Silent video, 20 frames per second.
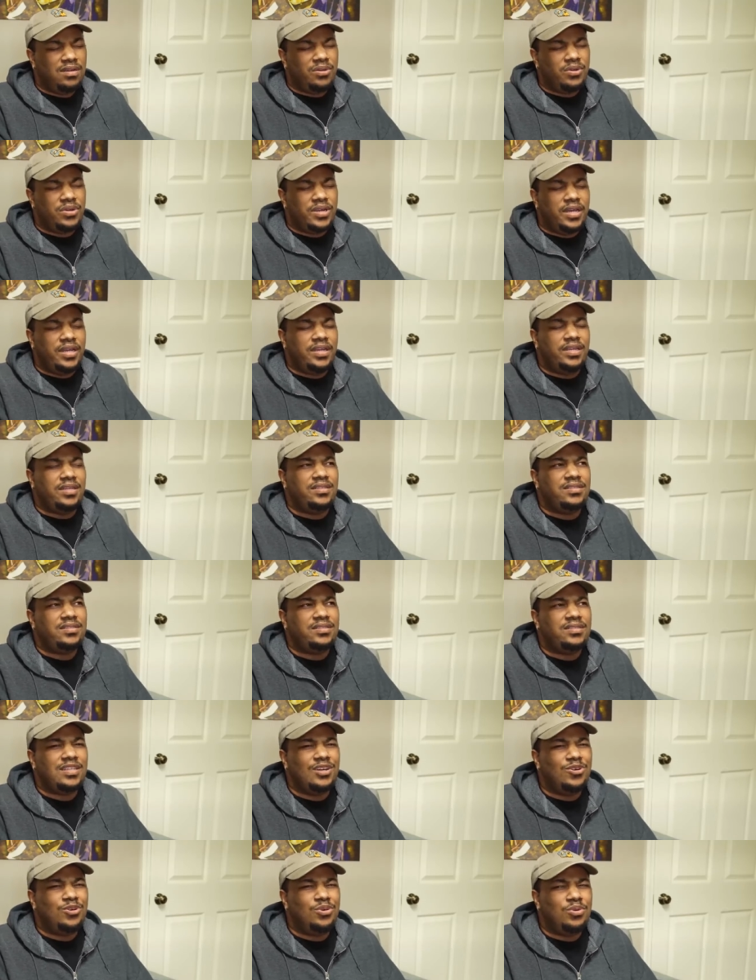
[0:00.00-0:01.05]
Okay, Have you seen all
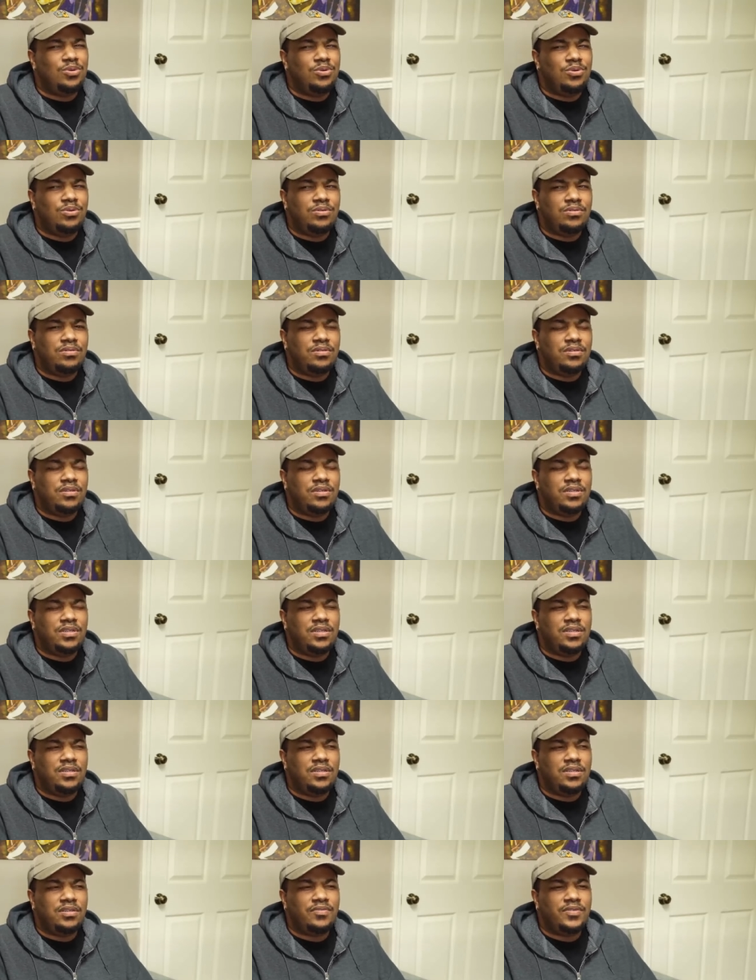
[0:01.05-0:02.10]
the so
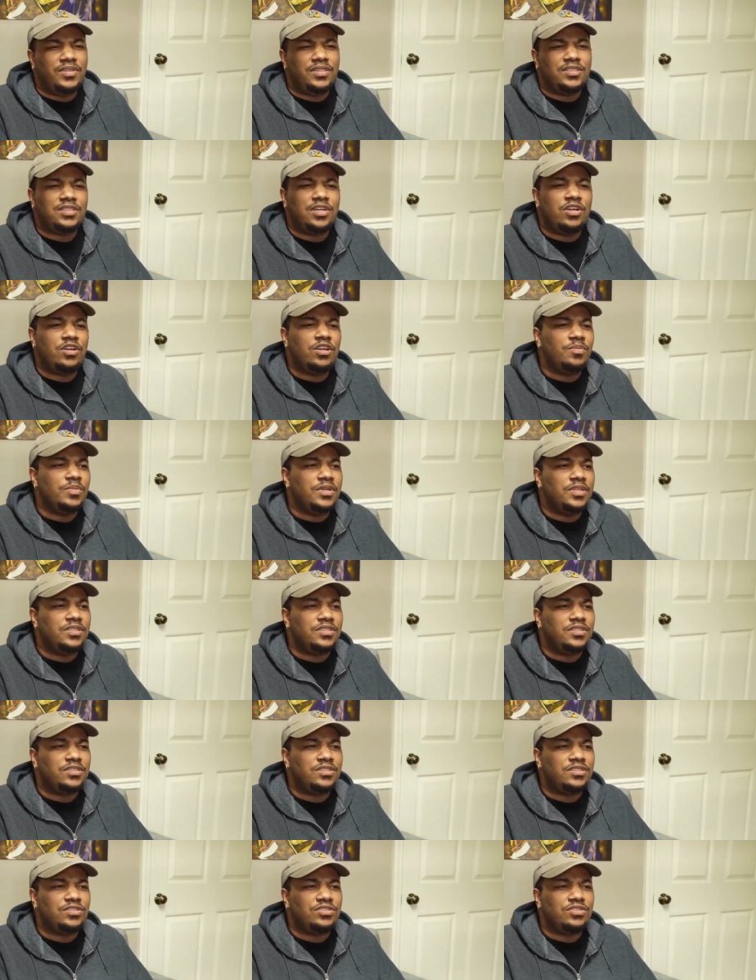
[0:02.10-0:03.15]
if this tournament
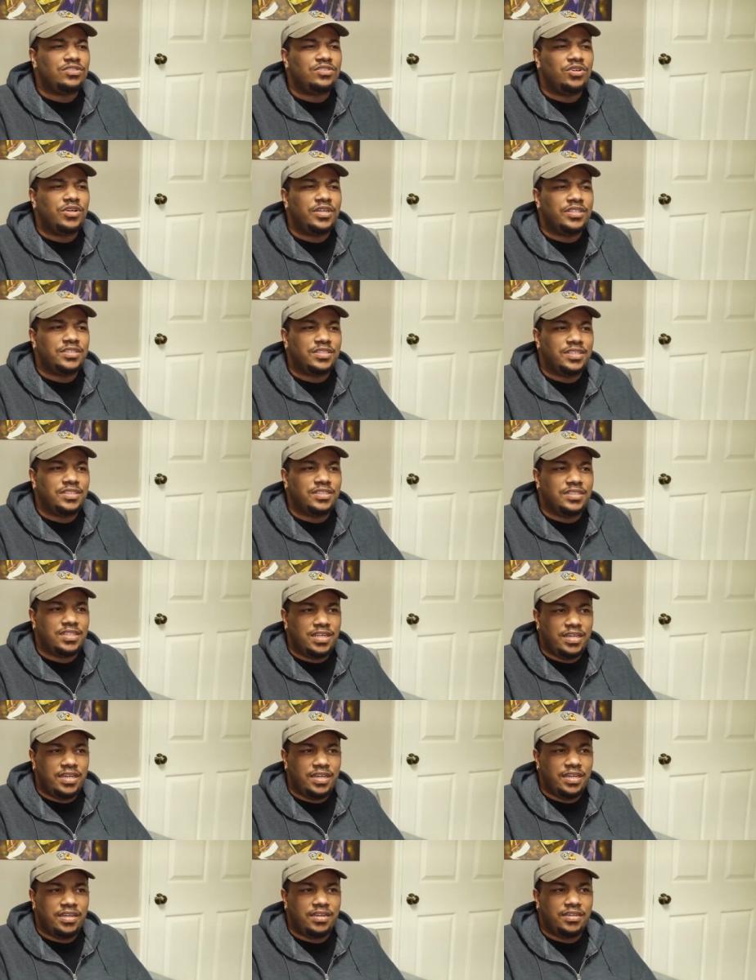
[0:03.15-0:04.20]
starts at
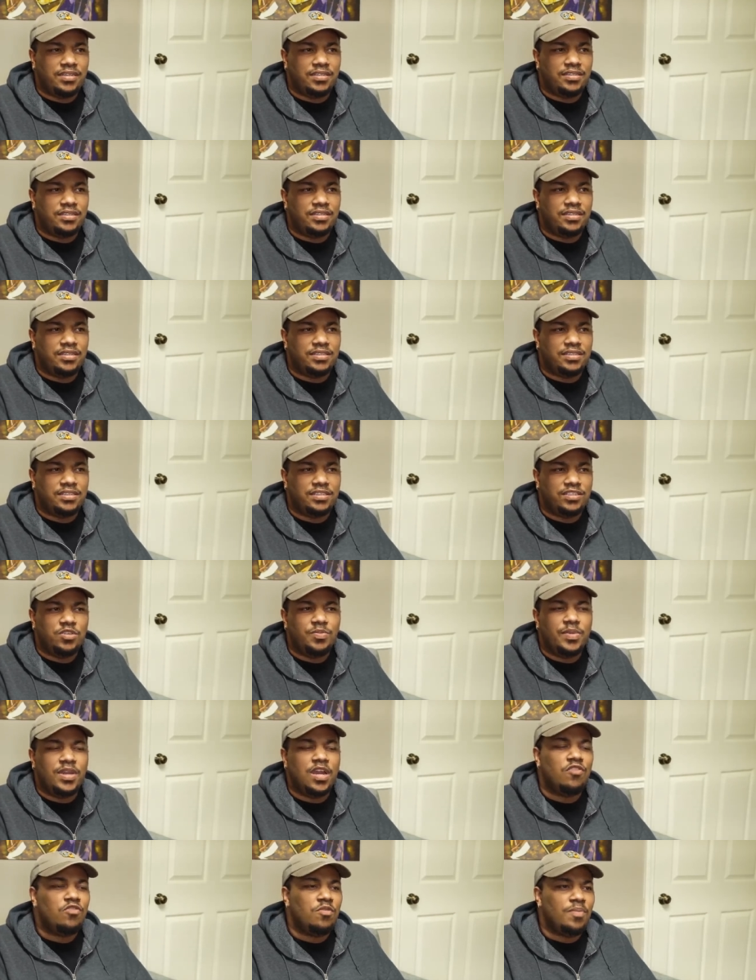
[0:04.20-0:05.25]
10, it should
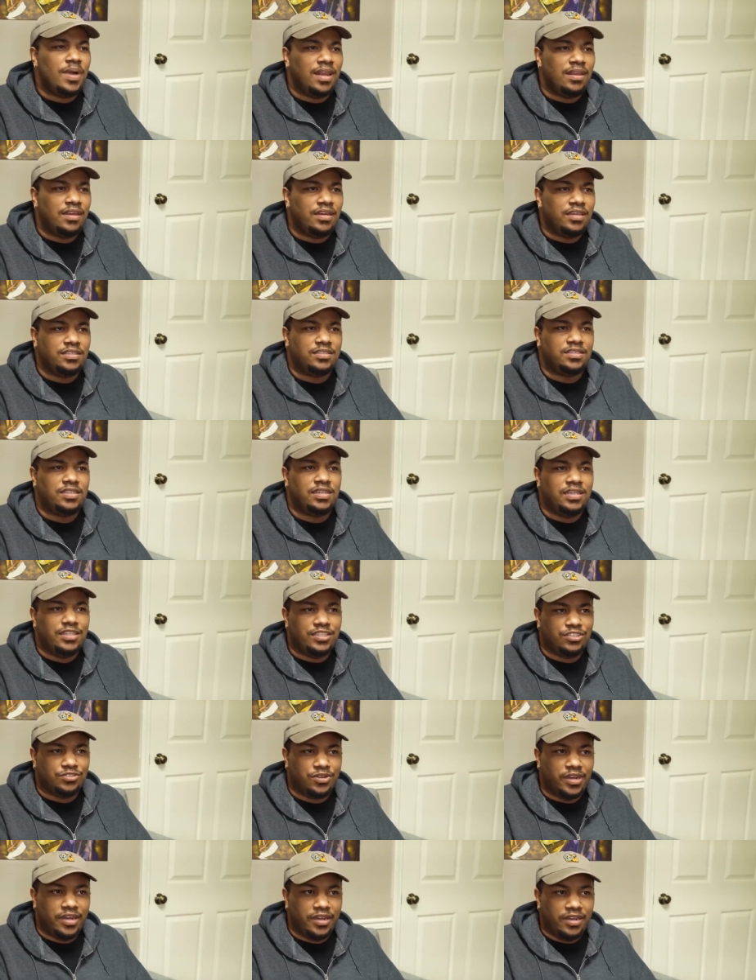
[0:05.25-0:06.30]
be over by lunch at
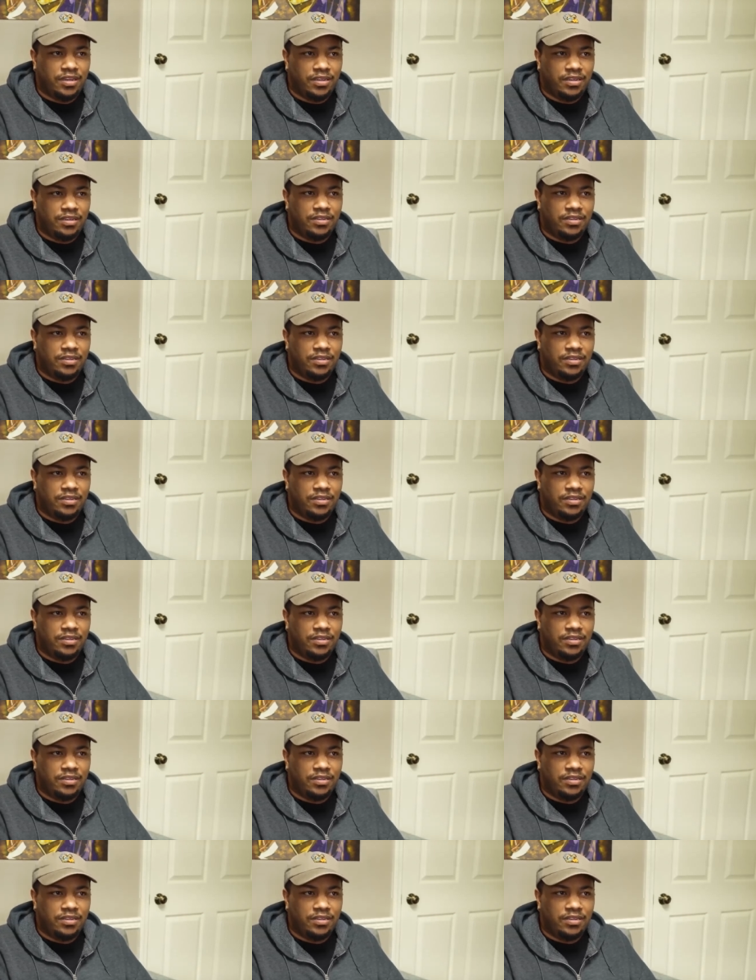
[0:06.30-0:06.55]
least, right?